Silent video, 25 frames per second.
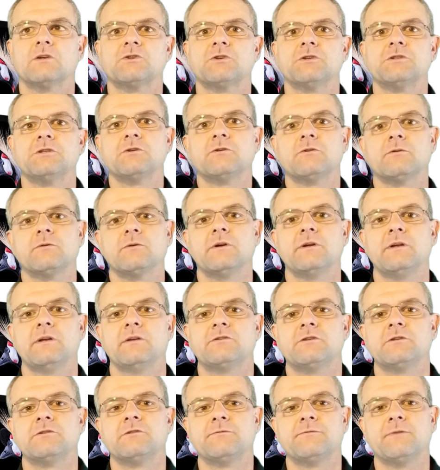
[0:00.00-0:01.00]
should you
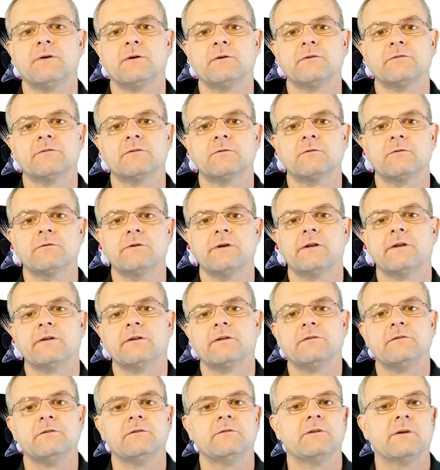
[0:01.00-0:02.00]
focus on
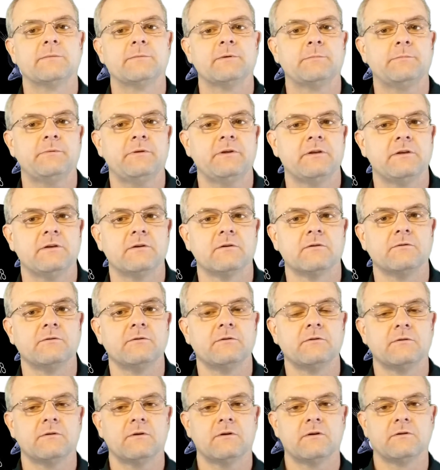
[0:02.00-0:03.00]
creating a UWP or
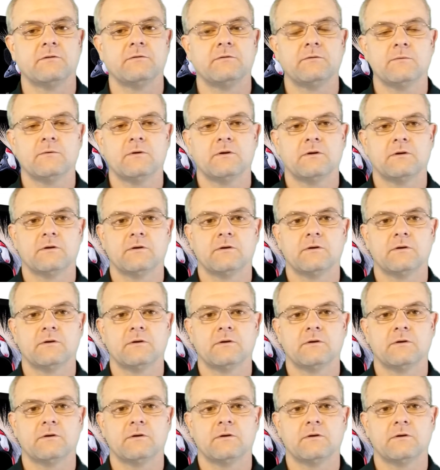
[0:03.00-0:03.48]
a